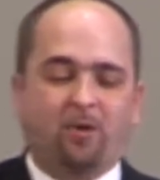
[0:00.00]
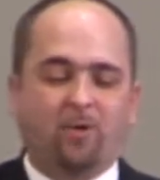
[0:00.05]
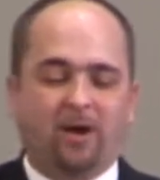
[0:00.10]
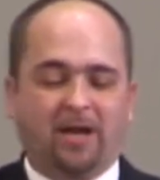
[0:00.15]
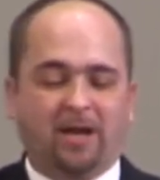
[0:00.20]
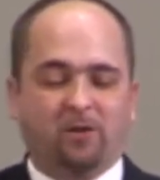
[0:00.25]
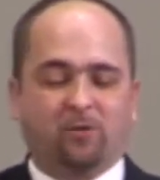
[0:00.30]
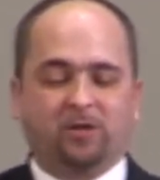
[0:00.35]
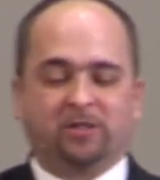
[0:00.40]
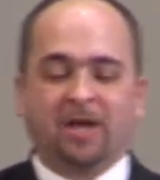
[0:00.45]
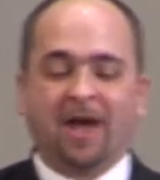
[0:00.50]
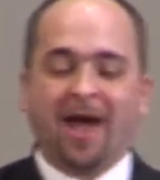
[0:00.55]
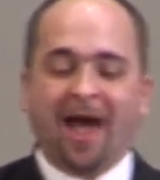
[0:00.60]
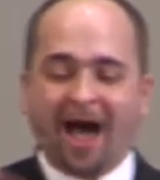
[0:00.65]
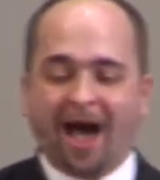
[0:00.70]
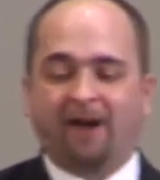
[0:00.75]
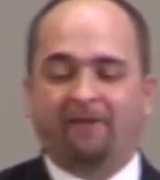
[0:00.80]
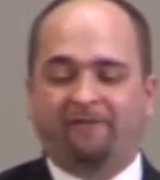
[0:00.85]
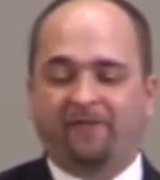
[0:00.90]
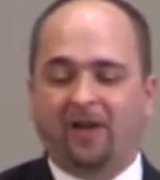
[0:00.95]
When he was
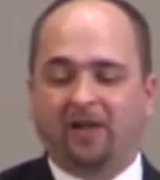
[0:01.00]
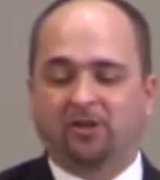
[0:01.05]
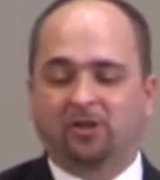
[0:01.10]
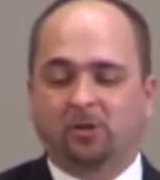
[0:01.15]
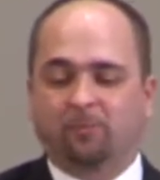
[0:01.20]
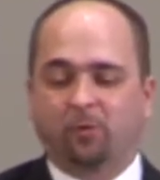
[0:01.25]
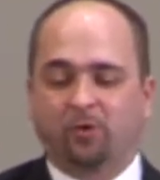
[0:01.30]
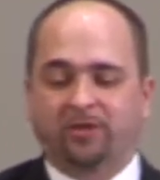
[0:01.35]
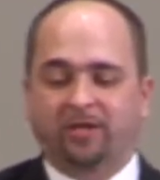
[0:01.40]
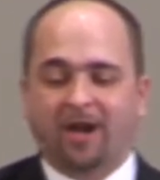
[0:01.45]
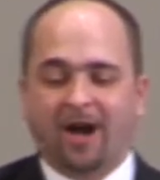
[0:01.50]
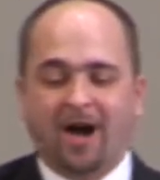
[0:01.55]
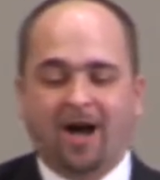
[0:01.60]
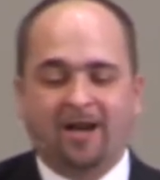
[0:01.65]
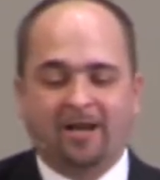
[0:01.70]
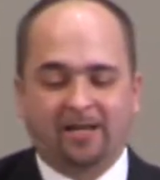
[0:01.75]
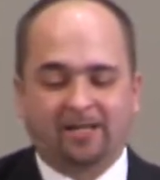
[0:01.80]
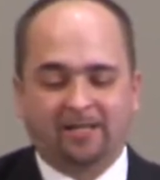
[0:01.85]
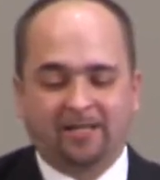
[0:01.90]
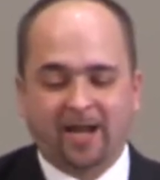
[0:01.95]
out of fellowship with God,
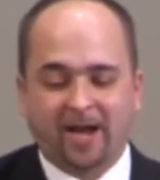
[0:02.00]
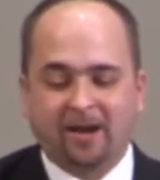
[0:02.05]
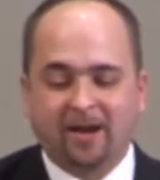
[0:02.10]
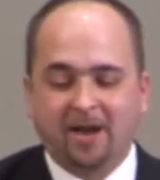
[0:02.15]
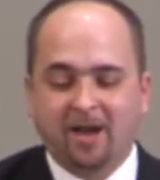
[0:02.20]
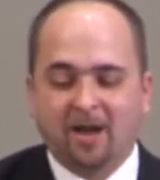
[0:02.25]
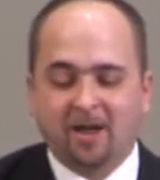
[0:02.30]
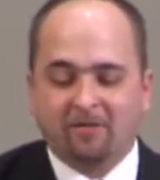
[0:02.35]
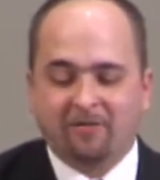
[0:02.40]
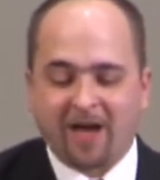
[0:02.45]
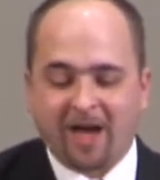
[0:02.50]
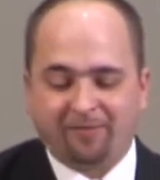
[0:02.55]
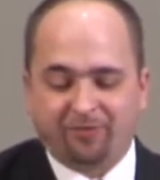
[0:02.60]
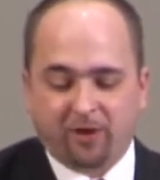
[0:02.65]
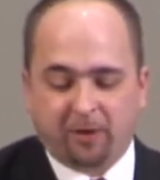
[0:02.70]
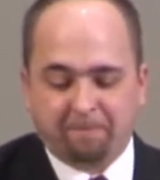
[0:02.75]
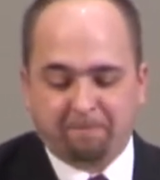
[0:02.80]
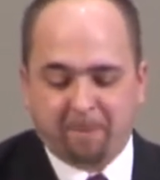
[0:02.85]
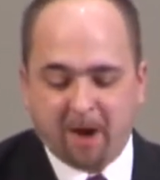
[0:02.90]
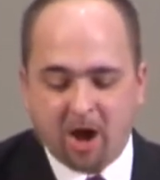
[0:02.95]
he said, That
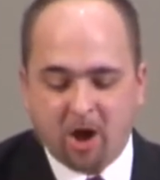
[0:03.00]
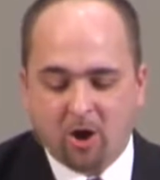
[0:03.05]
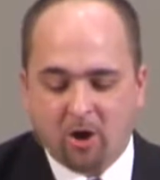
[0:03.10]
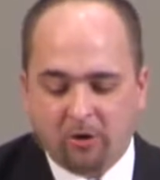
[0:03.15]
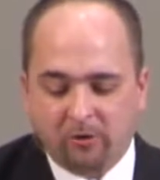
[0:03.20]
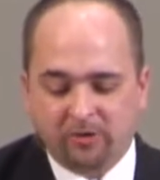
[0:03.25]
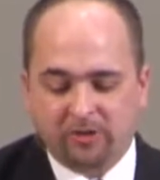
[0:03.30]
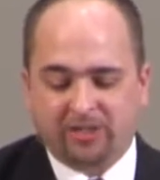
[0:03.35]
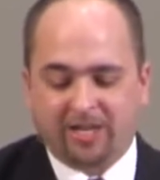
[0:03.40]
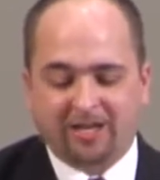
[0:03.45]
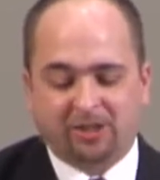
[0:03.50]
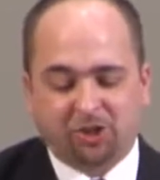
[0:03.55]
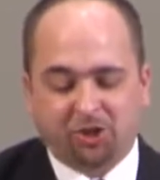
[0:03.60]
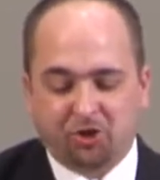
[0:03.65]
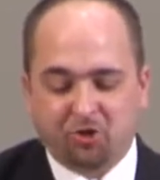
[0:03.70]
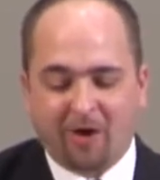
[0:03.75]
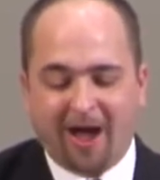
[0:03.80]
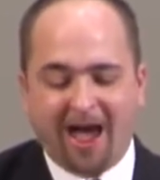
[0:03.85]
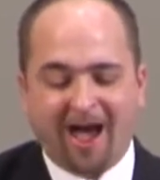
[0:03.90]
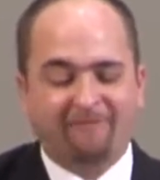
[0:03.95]
the bones that
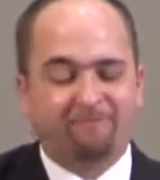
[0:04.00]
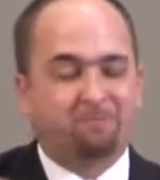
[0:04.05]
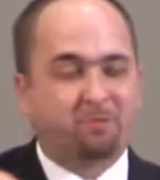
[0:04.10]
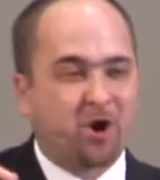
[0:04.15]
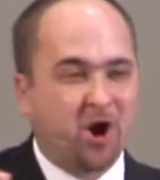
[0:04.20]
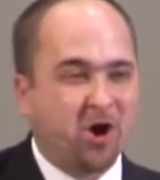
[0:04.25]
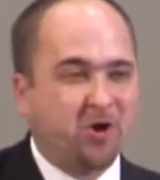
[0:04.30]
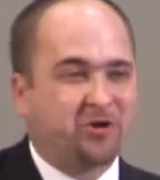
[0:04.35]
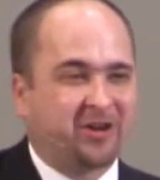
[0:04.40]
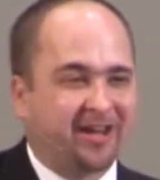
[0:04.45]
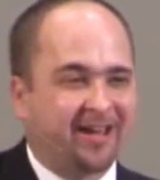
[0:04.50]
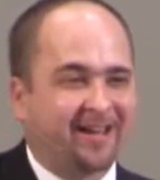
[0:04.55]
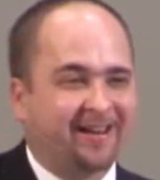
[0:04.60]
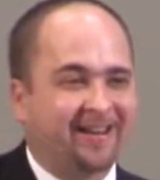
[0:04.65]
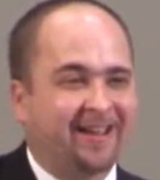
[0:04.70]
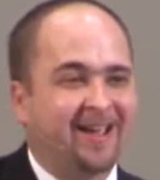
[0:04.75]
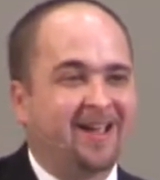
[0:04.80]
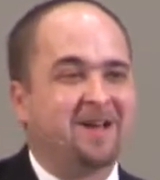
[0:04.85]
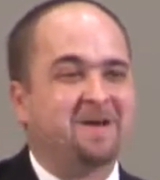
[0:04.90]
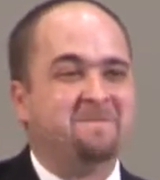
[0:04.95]
you have
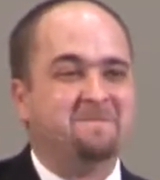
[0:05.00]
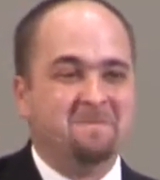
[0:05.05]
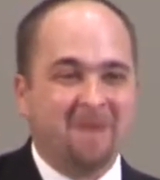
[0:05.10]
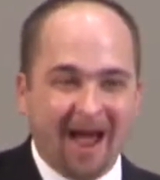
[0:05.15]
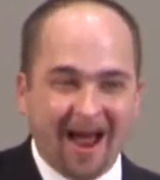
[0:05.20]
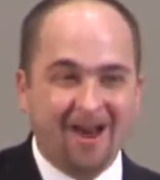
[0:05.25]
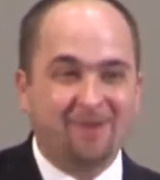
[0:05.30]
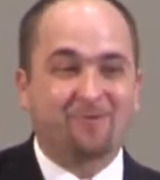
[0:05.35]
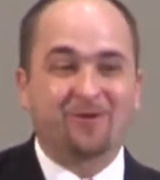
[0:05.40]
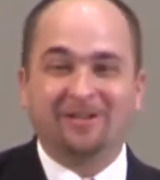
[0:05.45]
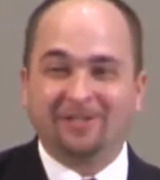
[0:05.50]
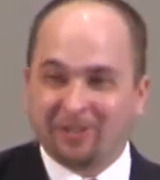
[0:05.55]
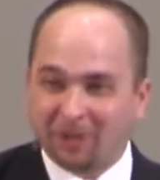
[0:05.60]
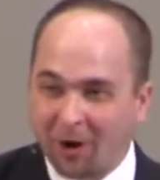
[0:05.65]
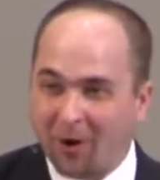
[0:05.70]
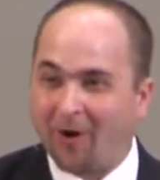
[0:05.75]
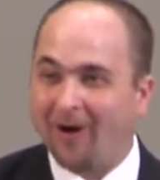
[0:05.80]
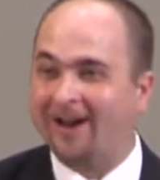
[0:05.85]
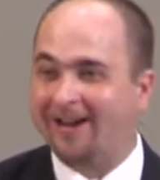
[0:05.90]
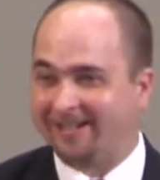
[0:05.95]
broken may
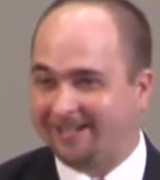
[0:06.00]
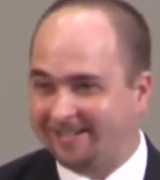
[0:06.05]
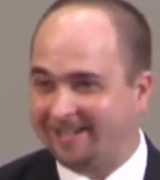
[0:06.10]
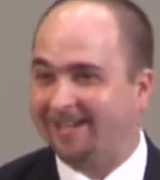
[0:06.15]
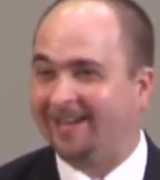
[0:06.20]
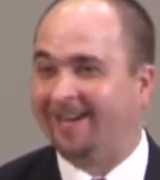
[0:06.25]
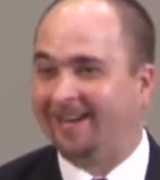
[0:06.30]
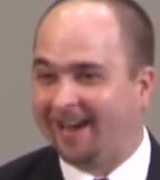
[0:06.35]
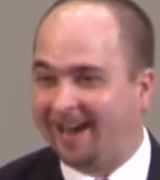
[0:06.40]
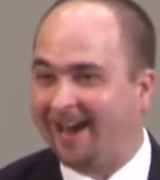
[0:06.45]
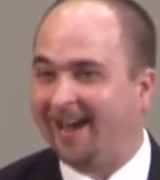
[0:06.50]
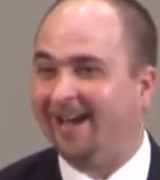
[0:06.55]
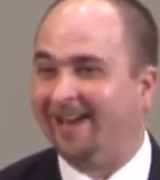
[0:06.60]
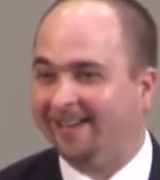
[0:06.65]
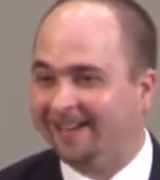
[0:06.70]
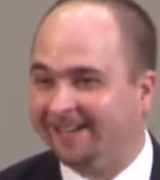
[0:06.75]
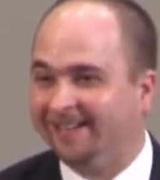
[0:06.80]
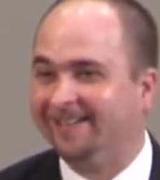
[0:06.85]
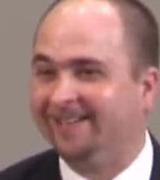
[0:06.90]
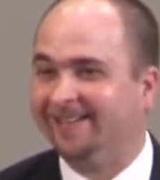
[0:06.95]
rejoice again.